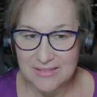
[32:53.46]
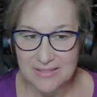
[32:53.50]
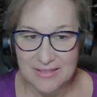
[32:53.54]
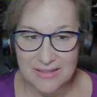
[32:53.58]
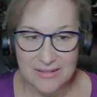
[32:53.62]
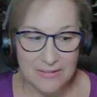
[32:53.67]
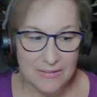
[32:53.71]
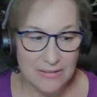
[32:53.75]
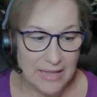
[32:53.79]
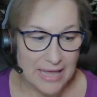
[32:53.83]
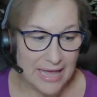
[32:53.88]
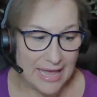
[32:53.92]
in
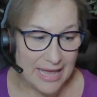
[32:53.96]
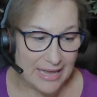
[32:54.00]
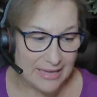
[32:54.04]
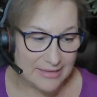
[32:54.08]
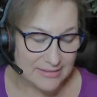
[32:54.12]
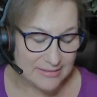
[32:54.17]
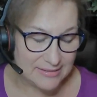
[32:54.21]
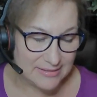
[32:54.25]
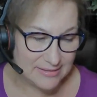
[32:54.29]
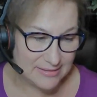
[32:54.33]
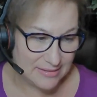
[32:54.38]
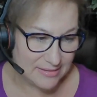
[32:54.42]
the
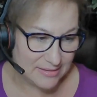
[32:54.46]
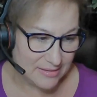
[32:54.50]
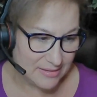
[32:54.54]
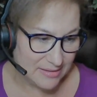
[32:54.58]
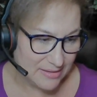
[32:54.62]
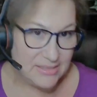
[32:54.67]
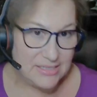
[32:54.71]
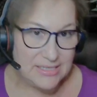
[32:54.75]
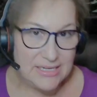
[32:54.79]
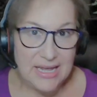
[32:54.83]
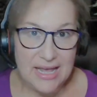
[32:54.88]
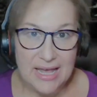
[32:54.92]
last
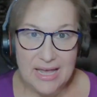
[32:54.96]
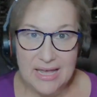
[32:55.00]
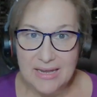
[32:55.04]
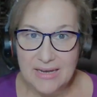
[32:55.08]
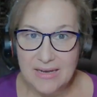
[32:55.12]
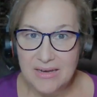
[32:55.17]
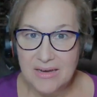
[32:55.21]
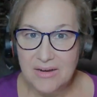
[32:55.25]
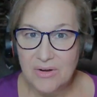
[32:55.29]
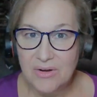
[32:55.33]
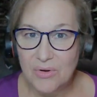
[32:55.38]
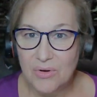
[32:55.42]

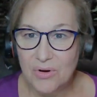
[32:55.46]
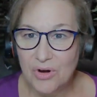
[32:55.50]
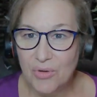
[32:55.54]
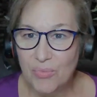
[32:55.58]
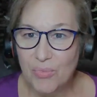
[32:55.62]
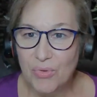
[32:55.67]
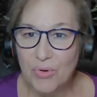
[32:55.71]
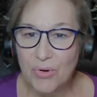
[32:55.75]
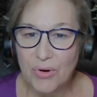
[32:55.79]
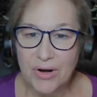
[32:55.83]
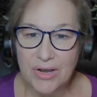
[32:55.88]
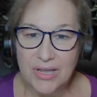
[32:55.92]
10 or
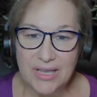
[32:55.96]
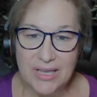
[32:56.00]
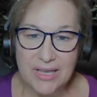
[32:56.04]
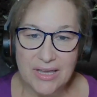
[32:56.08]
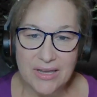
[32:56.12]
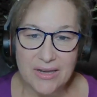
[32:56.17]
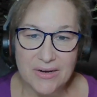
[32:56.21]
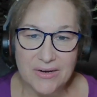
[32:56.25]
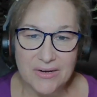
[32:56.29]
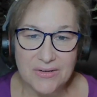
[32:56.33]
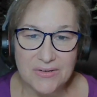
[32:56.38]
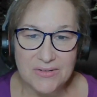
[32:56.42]
more
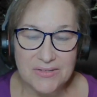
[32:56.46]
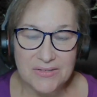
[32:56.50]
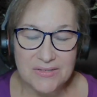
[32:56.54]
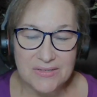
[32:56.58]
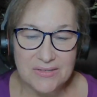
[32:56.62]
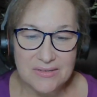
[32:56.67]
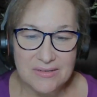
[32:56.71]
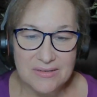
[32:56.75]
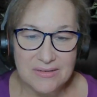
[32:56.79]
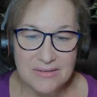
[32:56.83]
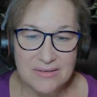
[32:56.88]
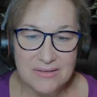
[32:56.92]

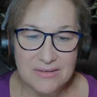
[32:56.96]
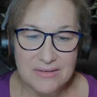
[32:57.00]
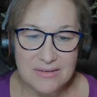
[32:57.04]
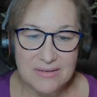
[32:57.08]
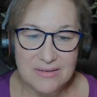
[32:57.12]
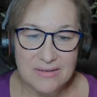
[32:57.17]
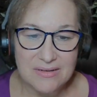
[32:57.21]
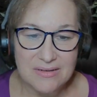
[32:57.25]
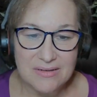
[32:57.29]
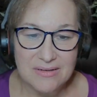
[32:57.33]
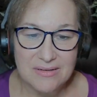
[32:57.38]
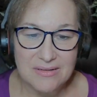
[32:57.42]
years
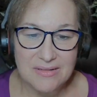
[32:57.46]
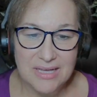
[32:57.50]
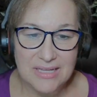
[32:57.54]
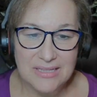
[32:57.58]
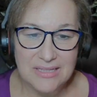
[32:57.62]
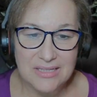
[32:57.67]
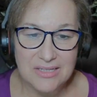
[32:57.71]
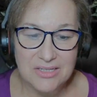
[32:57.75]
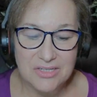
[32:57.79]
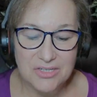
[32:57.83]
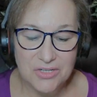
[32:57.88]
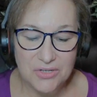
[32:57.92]

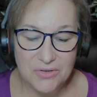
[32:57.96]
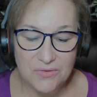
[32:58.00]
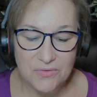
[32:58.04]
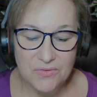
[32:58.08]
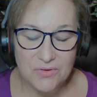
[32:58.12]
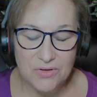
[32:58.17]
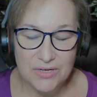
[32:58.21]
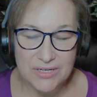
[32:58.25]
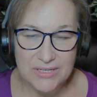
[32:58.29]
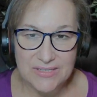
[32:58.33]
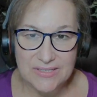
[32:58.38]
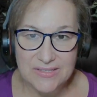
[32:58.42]
that the two
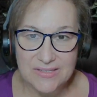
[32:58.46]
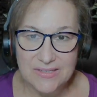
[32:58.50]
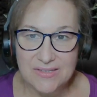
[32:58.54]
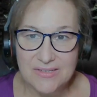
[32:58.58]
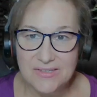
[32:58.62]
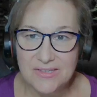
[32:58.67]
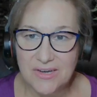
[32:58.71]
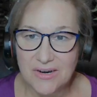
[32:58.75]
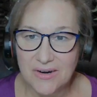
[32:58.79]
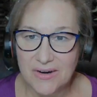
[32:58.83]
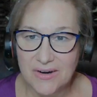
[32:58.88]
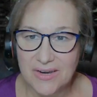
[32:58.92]

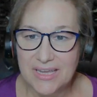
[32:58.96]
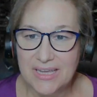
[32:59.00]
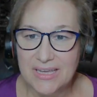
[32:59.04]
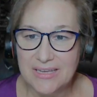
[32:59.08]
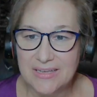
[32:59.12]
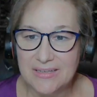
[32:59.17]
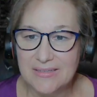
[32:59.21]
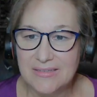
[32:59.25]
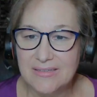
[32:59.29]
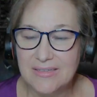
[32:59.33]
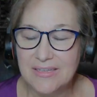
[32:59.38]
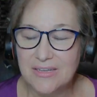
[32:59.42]
voices are
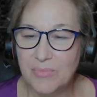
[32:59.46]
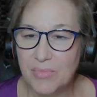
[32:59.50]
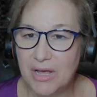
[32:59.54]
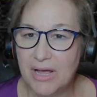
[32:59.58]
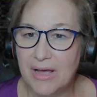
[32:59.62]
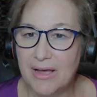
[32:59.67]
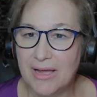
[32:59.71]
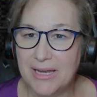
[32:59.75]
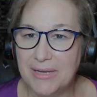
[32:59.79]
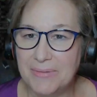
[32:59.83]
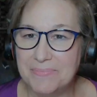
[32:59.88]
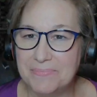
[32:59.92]
his and
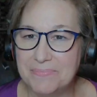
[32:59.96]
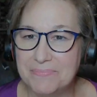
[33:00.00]
mine.